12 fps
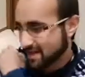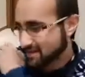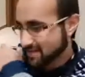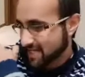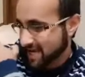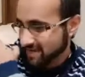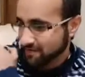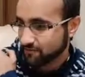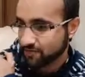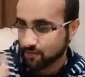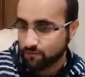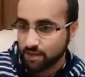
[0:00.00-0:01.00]
so you can't
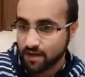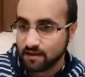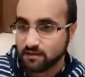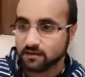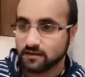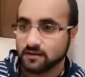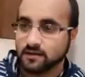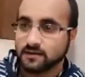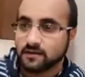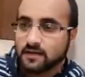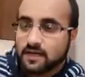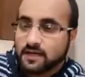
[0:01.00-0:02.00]
even compare.
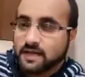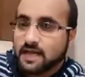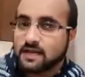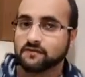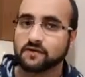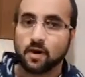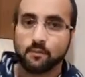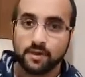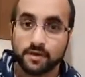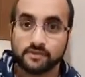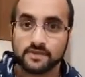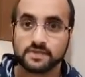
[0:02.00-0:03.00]
And I can't even
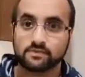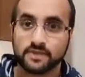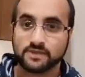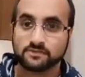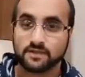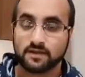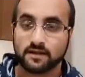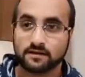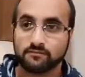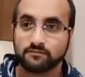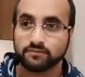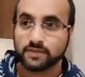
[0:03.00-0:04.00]
compare this place with a
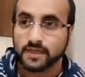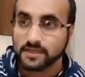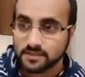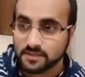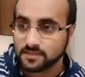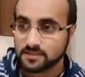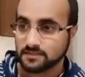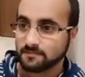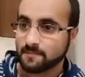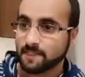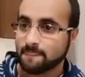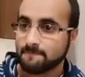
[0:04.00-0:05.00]
lot of places.
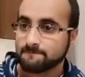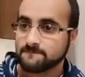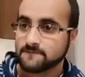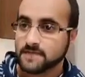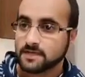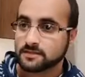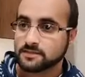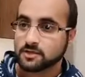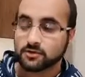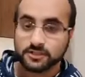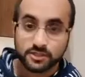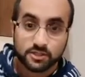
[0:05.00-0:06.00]

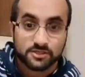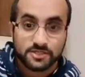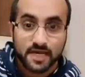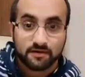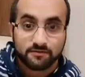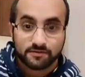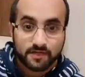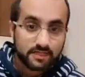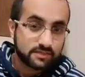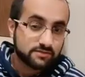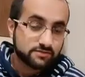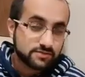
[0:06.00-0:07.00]
So it turns out
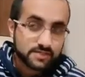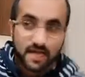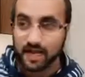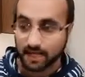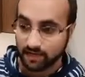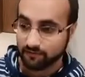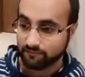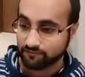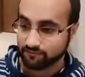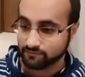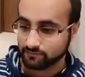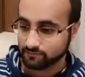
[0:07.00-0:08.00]
they used to
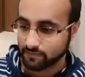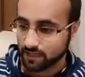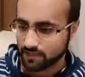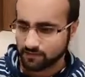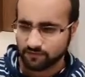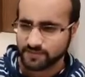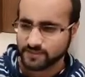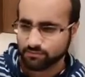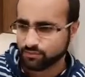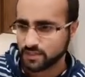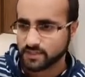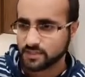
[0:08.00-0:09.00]
have I don't know if it's
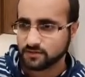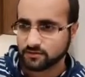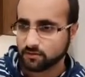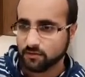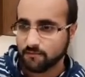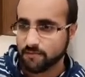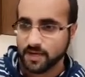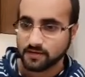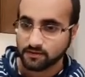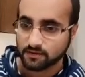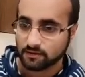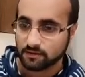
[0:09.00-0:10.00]
a president or a
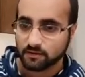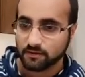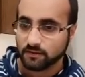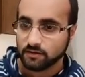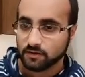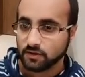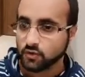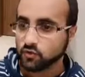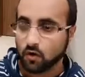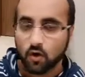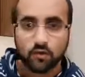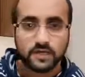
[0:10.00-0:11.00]
mayor,
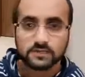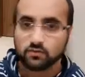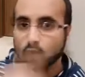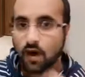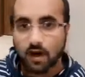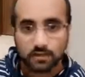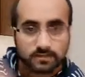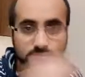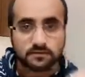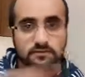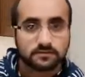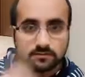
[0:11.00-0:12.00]
who always
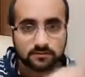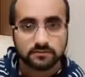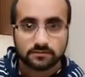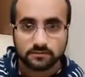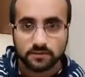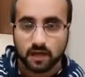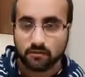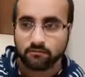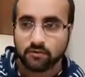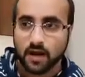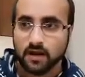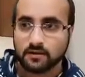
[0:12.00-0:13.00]
walked
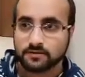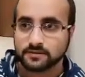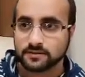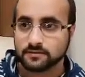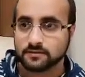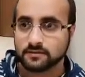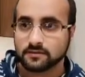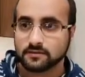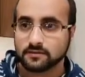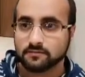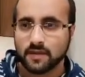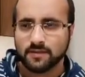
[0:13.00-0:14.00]
around,
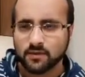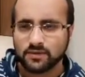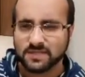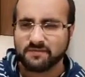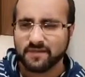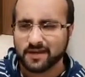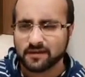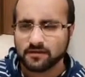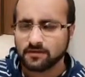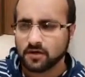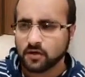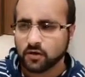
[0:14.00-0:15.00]
maybe it was a
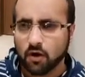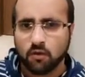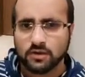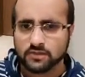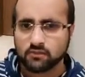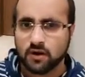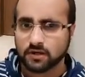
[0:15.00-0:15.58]
mayor, who always